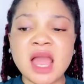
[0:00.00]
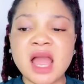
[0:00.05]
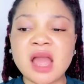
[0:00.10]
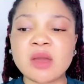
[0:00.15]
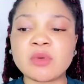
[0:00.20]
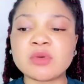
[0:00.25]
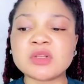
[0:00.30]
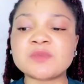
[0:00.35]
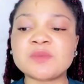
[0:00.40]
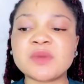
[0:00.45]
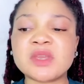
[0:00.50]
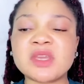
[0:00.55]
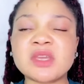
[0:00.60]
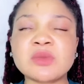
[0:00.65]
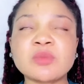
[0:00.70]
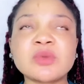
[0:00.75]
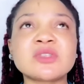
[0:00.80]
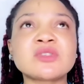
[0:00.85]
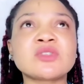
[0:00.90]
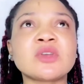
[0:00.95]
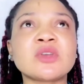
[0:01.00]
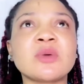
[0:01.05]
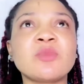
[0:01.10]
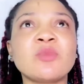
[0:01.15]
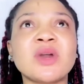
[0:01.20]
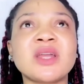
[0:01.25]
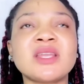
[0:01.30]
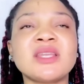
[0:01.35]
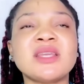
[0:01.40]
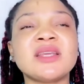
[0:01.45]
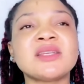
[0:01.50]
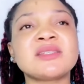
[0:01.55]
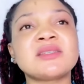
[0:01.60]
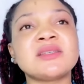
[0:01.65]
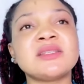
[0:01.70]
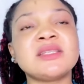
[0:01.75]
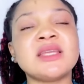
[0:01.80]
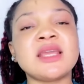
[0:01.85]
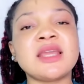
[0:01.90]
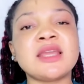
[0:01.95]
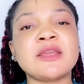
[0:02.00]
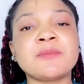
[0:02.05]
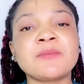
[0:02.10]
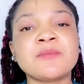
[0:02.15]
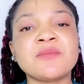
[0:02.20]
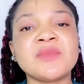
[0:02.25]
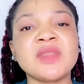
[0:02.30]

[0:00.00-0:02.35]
I was speaking with someone yesterday,